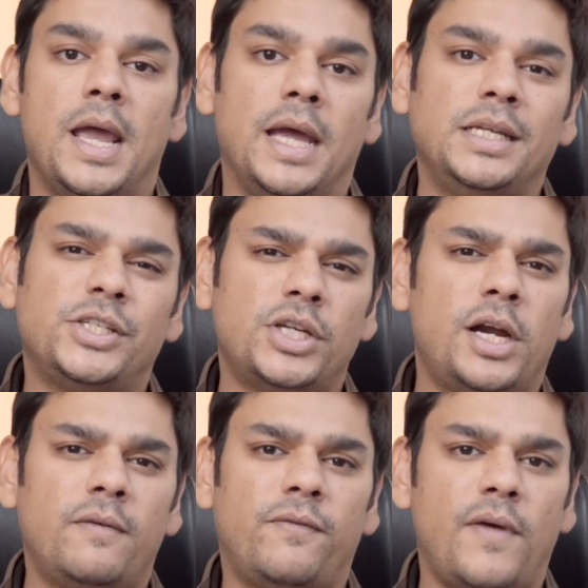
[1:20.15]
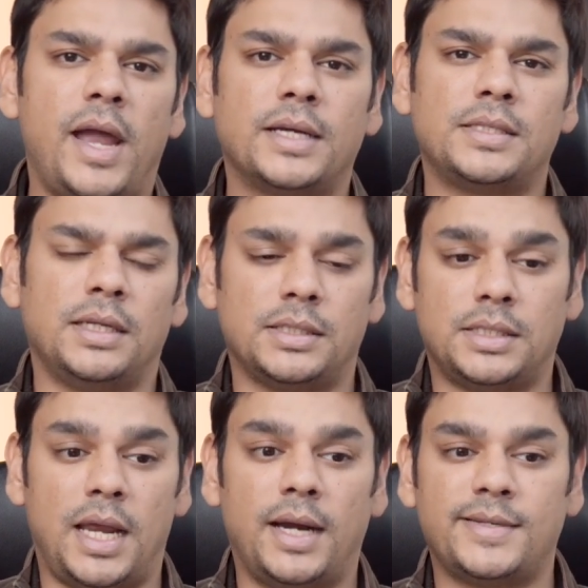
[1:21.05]
and he shared facts and
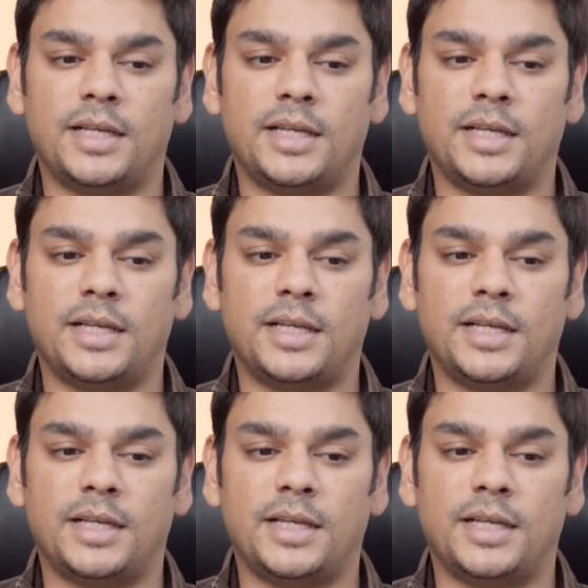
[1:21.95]
stats